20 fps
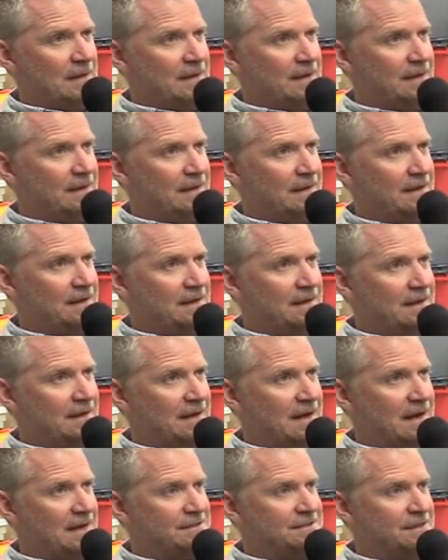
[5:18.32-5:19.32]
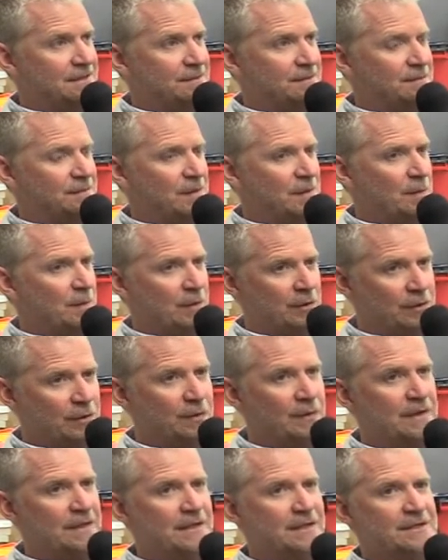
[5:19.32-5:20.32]
And I said, but we're
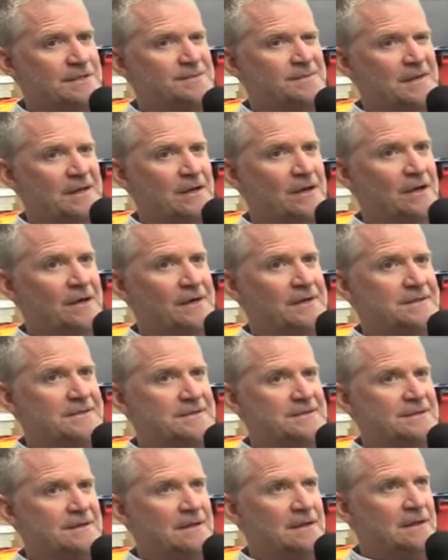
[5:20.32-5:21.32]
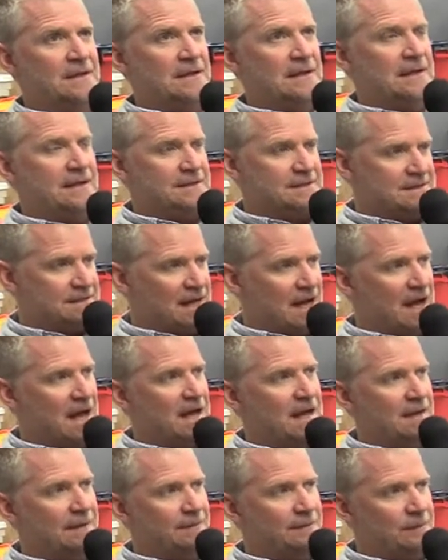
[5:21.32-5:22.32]
doing this because it's
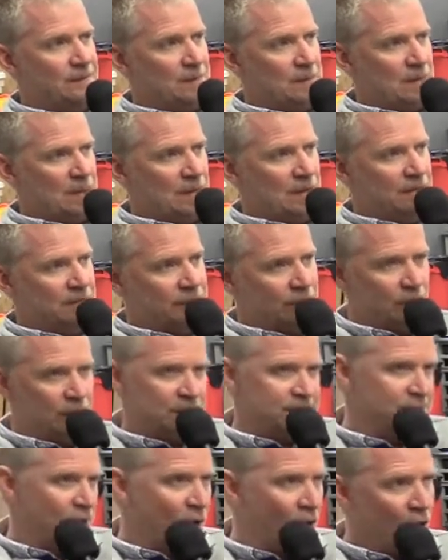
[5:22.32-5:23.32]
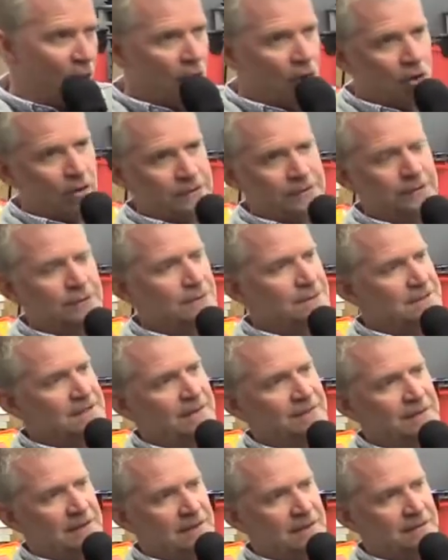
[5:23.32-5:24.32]
time for us all to do
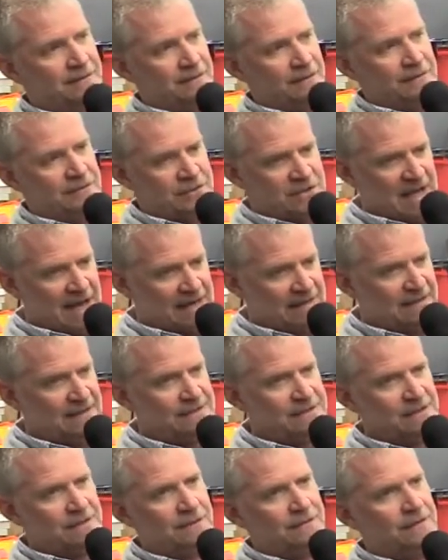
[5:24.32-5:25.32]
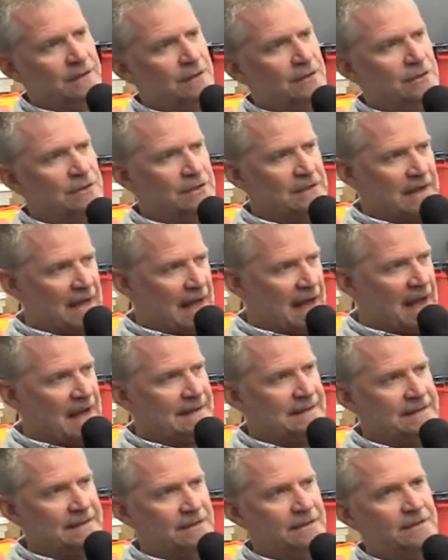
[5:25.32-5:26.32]
something different. Jack needs a different look.
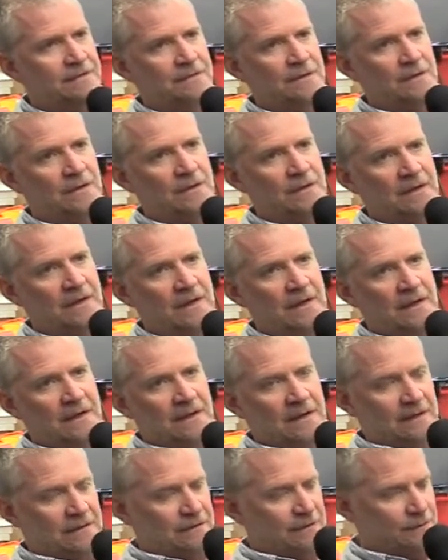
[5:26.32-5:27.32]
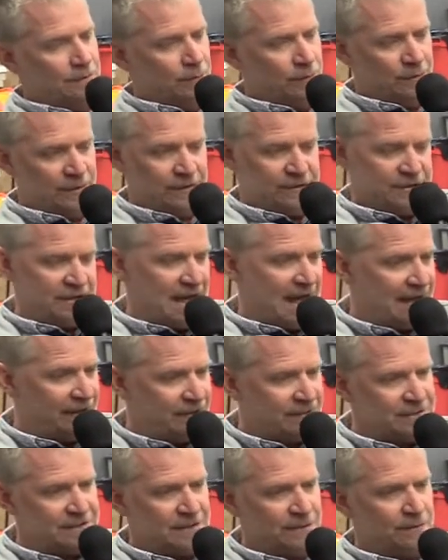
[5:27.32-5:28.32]
I need a different look. The
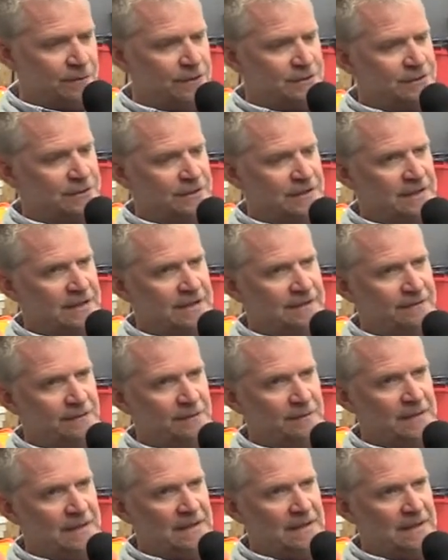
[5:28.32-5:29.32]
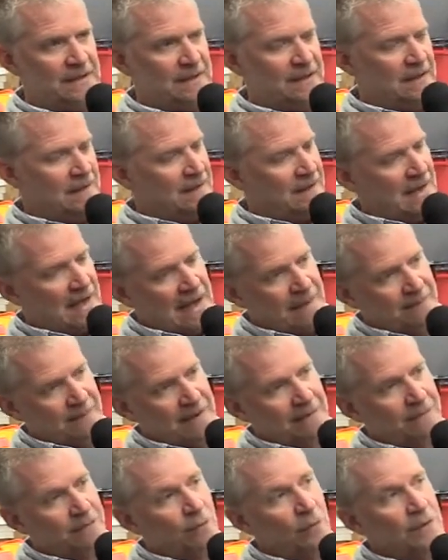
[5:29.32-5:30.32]
challenge that Richard had given me,
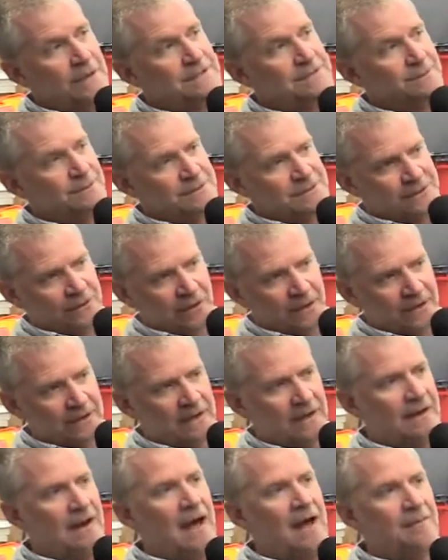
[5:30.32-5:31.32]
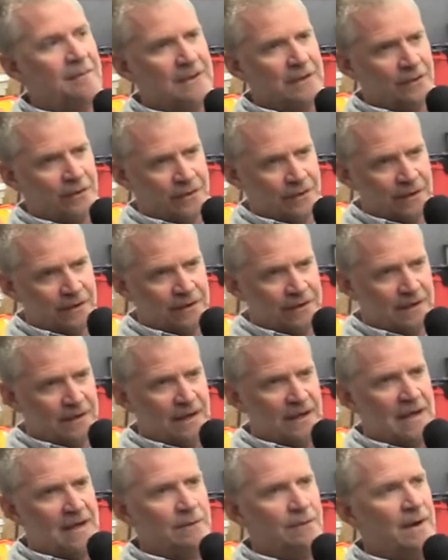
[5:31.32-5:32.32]
my voice was starting to not be heard
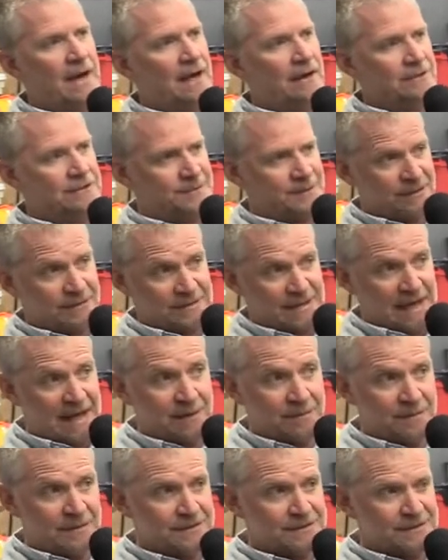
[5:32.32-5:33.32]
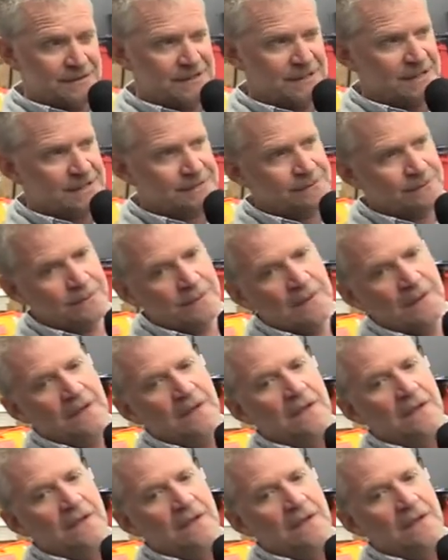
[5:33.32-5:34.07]
at Roush because I hadn't been successful.